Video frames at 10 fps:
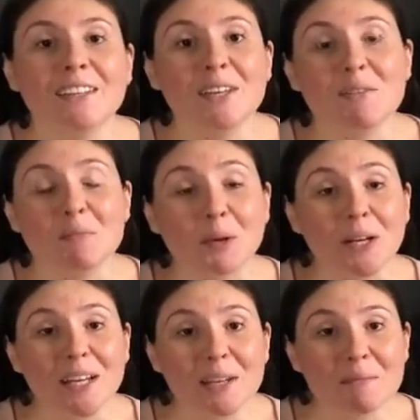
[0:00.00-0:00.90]
Good
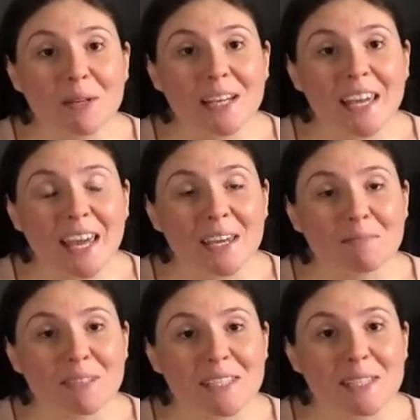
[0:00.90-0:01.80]
morning,
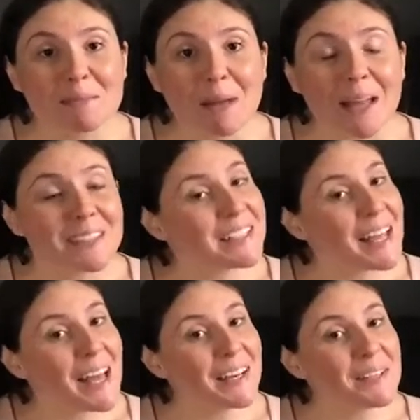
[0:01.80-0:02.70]
pre-K. Mrs.
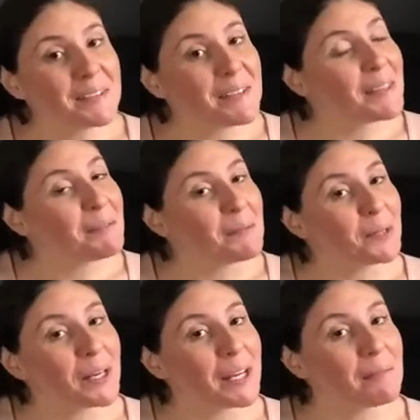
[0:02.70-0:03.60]
Maldonado with the
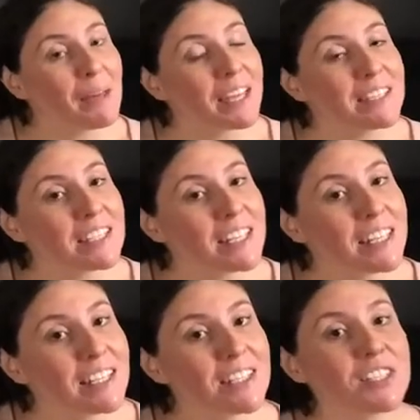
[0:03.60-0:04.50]
morning
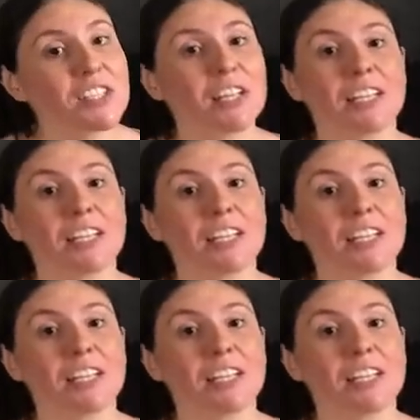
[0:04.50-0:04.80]
message.